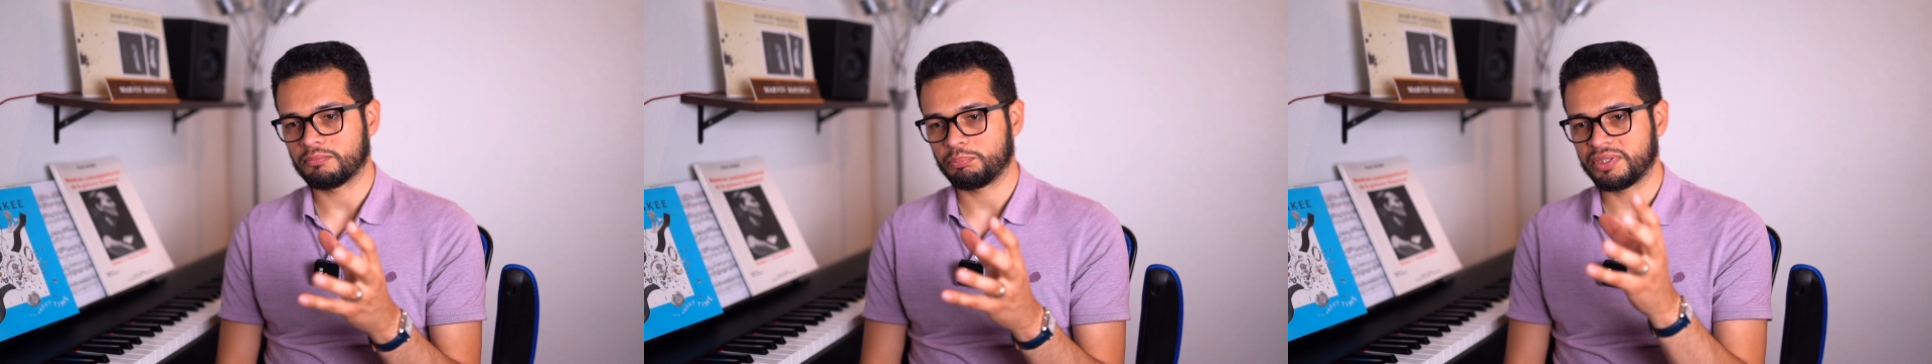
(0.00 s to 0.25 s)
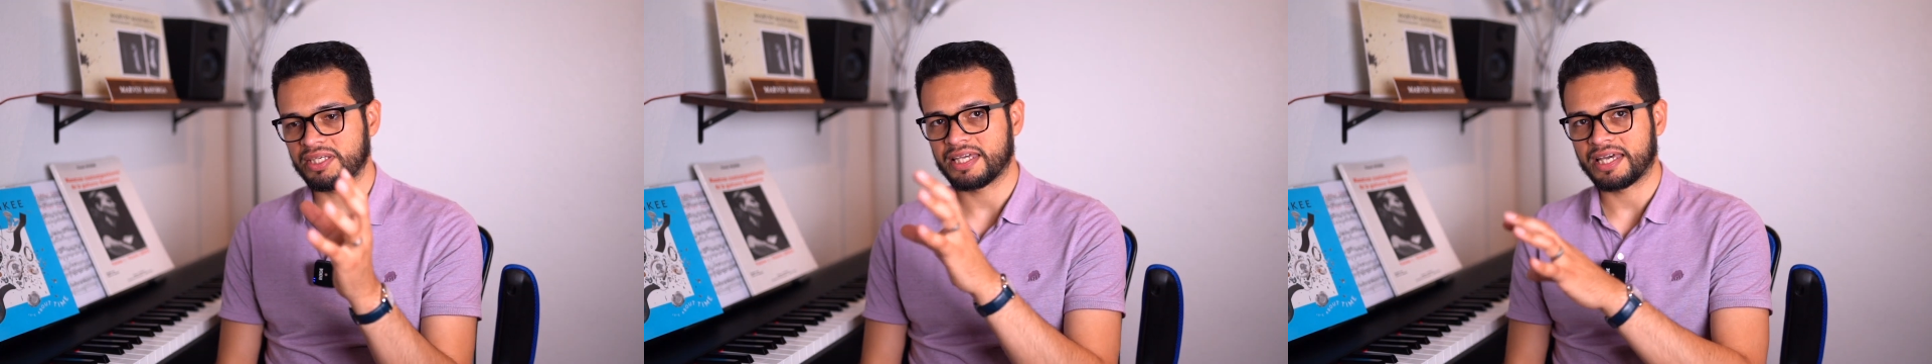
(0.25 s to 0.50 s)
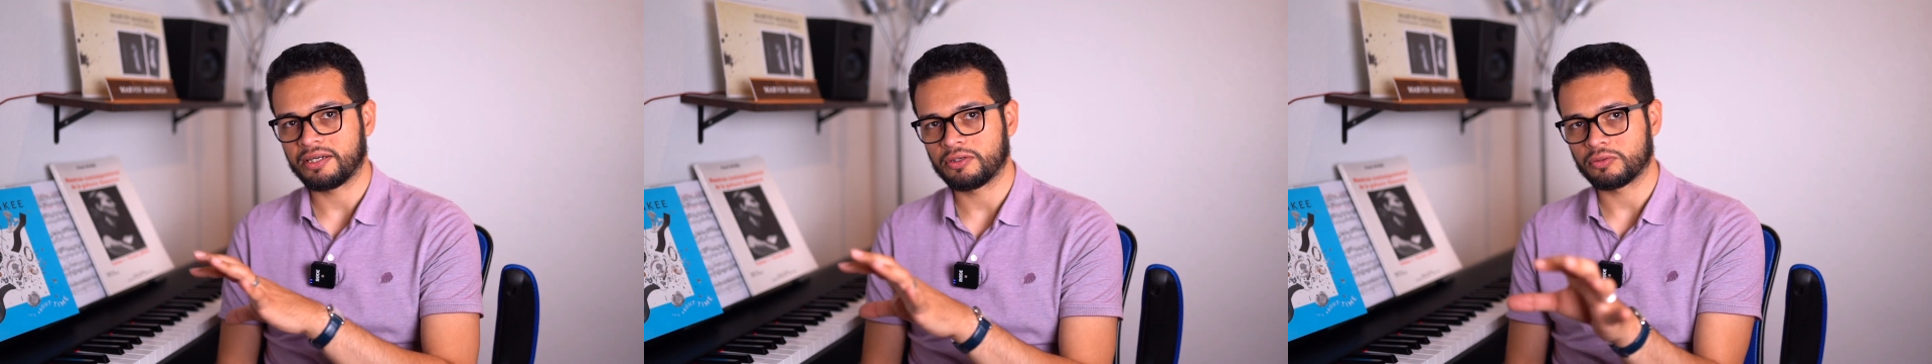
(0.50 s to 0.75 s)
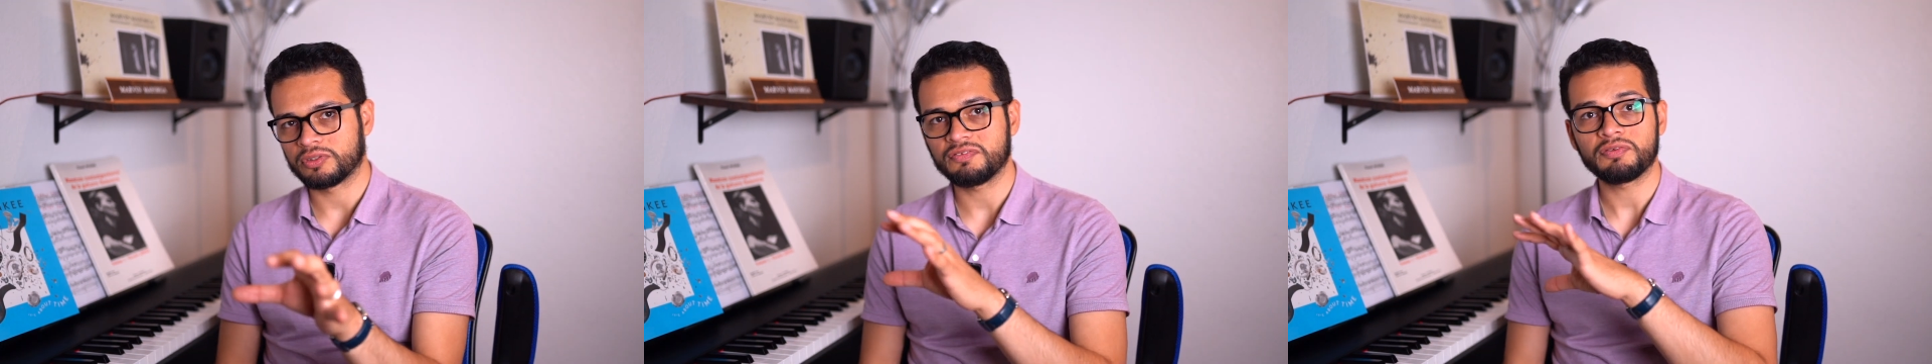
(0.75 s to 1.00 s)

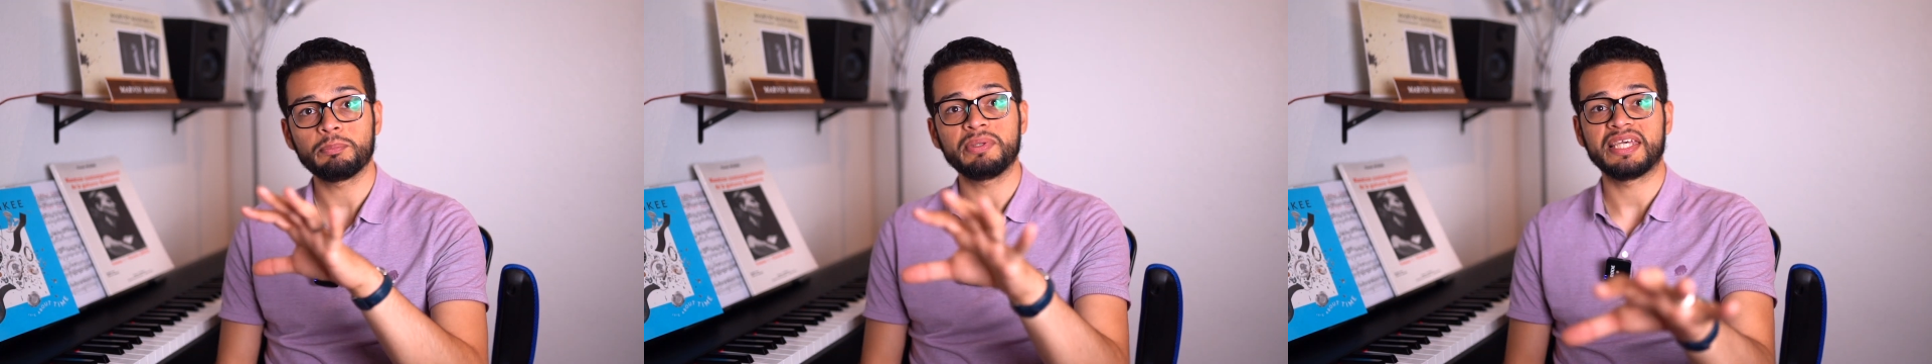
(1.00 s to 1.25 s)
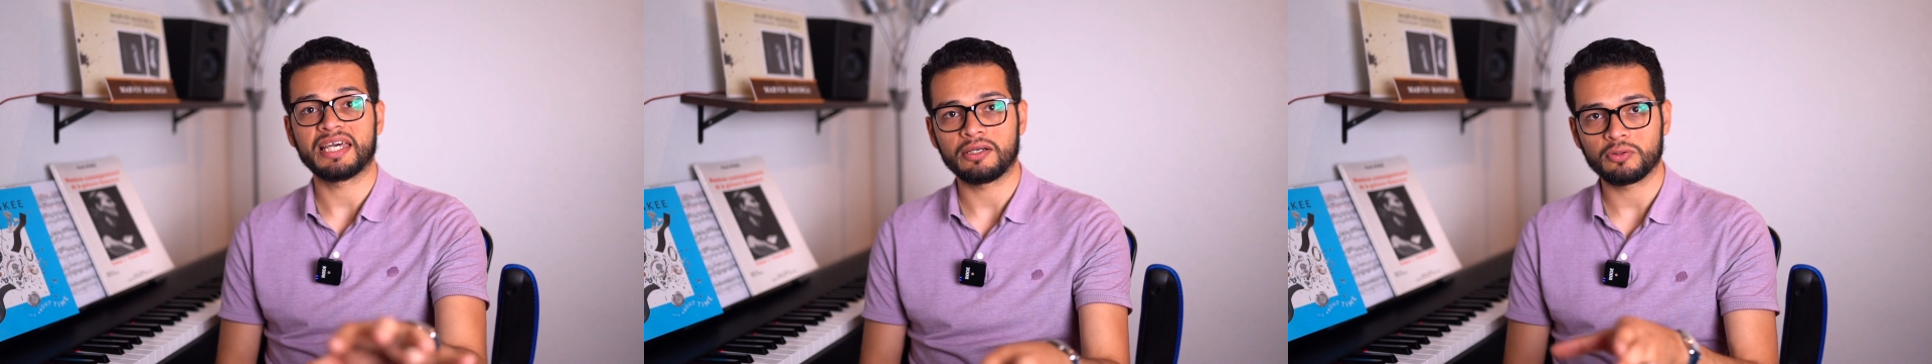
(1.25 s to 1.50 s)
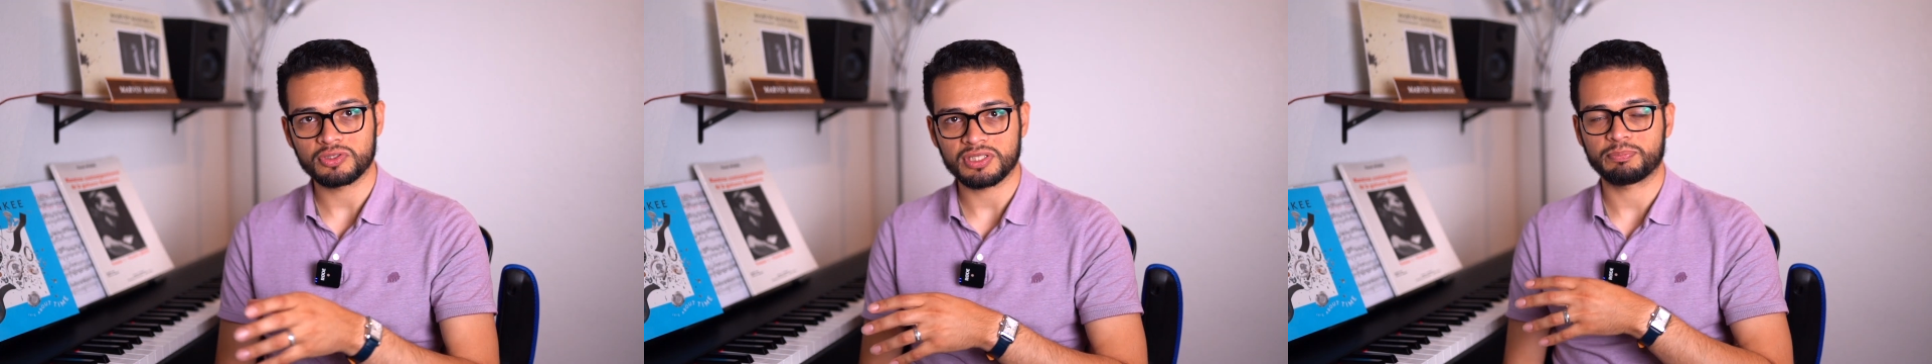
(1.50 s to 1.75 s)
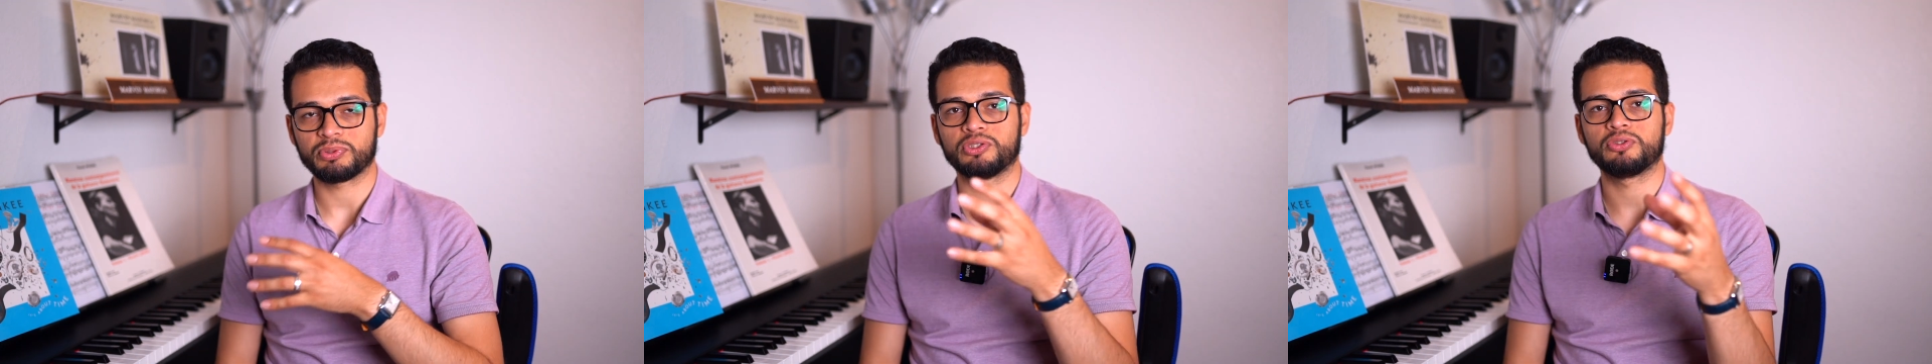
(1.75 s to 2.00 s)
pianos
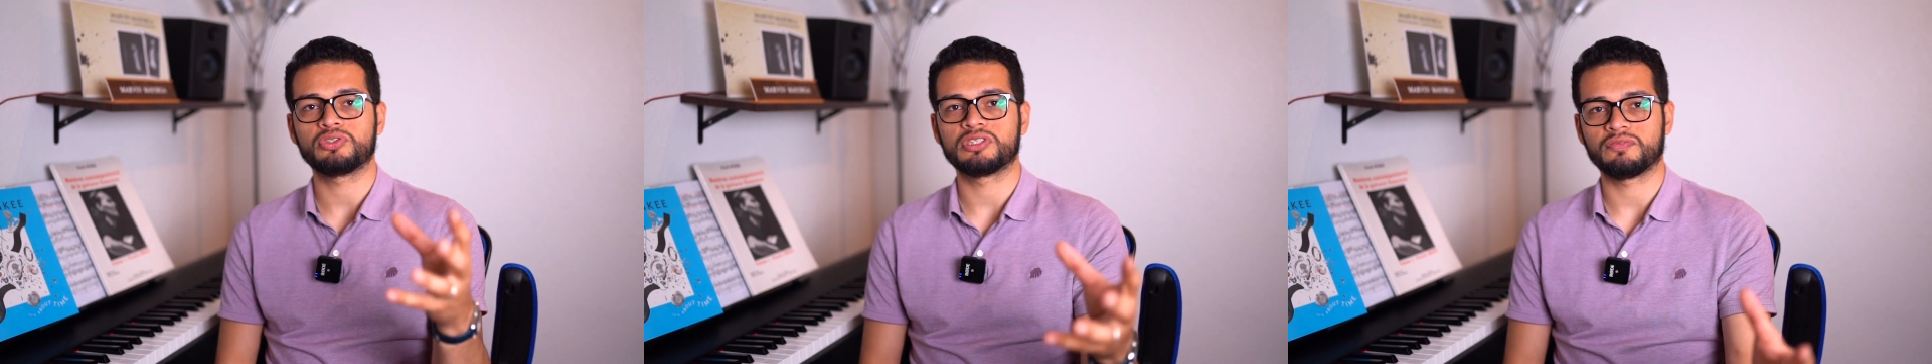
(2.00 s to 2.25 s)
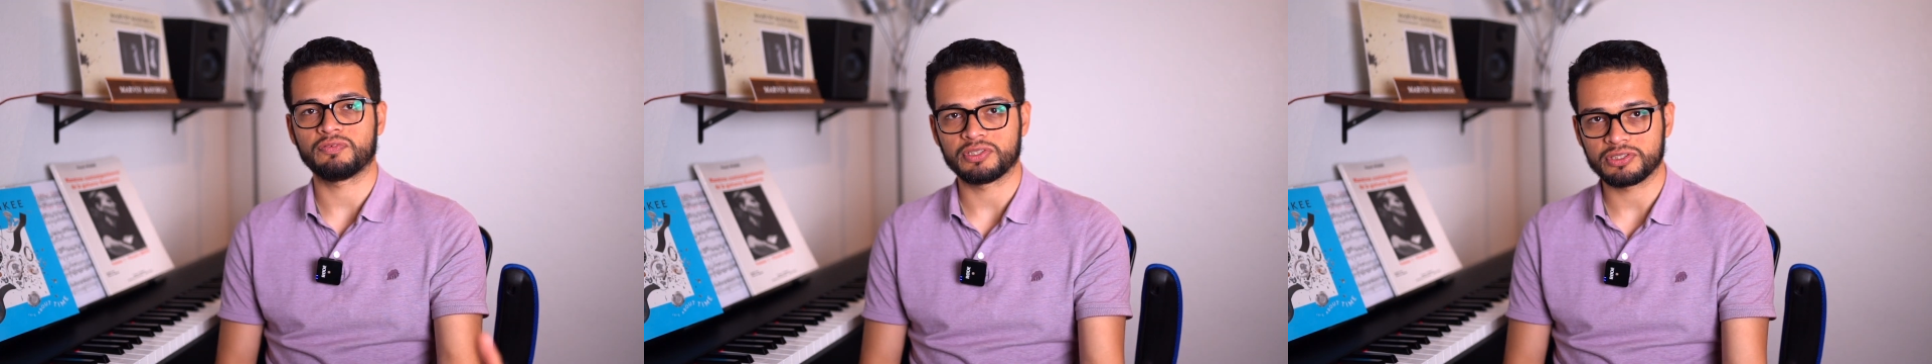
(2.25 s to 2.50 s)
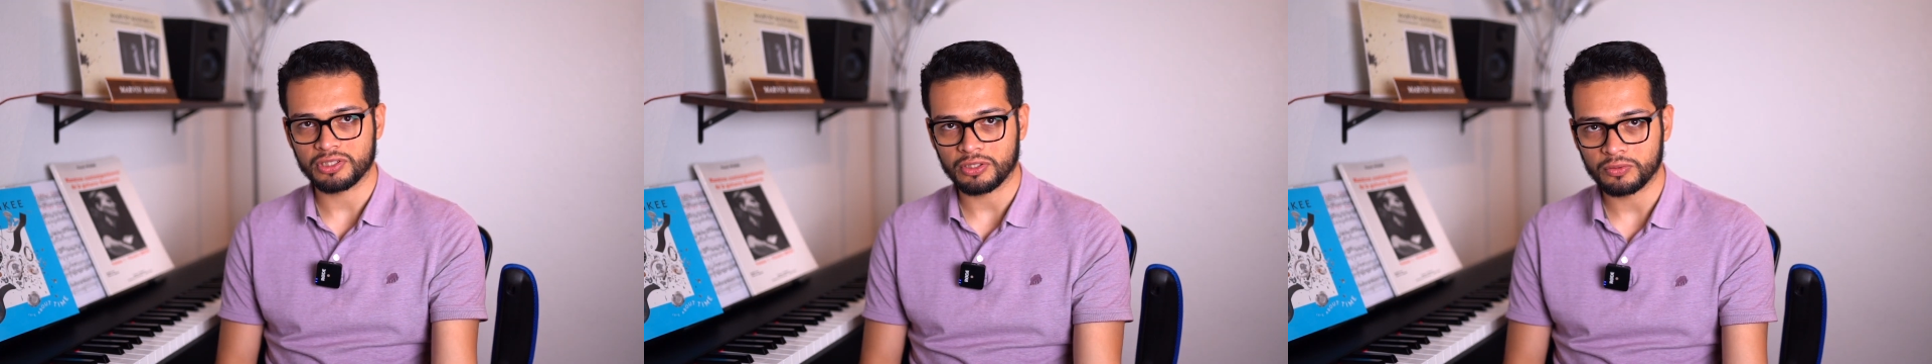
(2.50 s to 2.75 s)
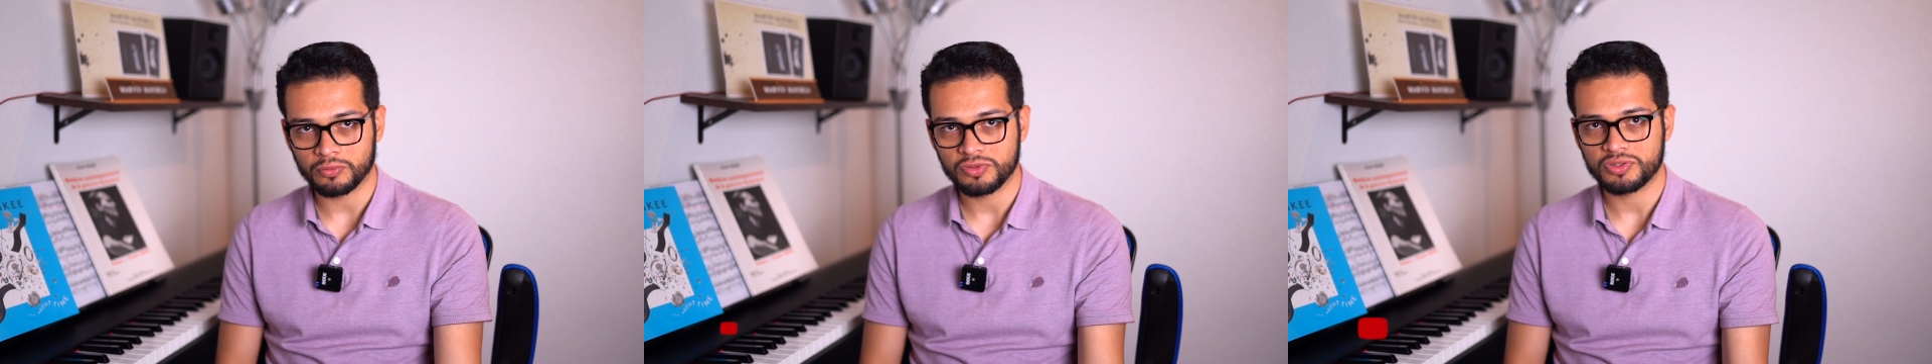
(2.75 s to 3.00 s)
produce different
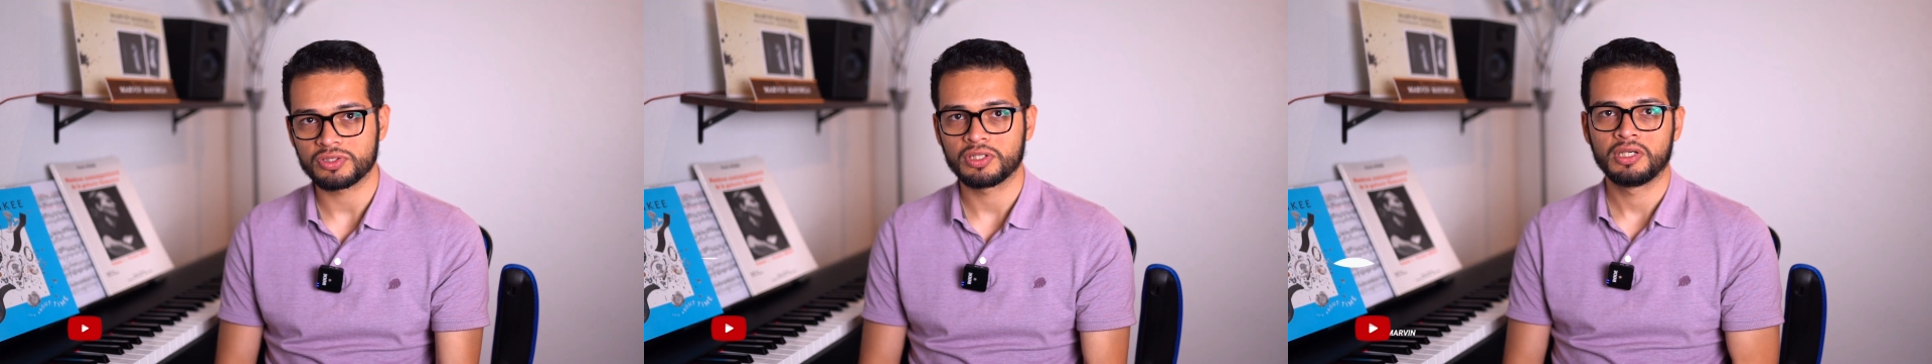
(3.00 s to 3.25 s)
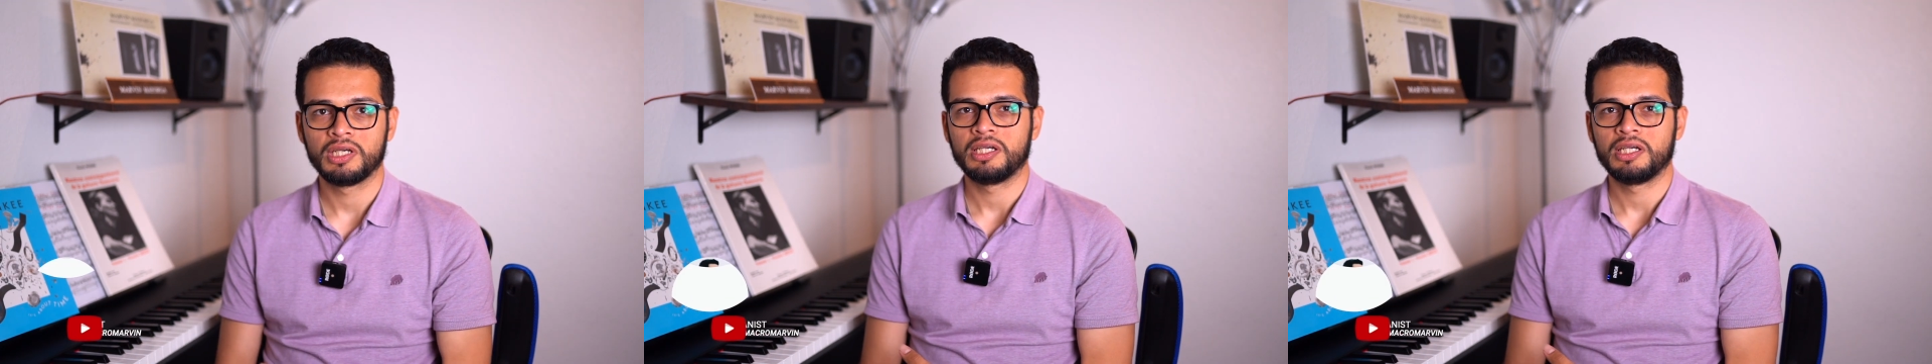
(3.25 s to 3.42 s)
tones.